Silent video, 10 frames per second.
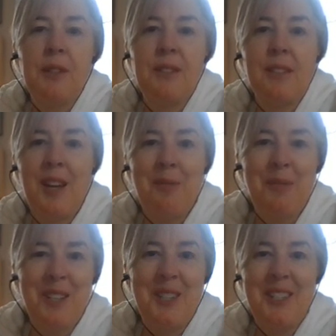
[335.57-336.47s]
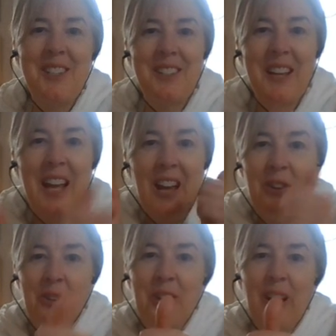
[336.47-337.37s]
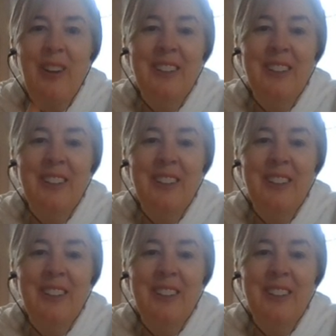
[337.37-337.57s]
assignment. Good luck.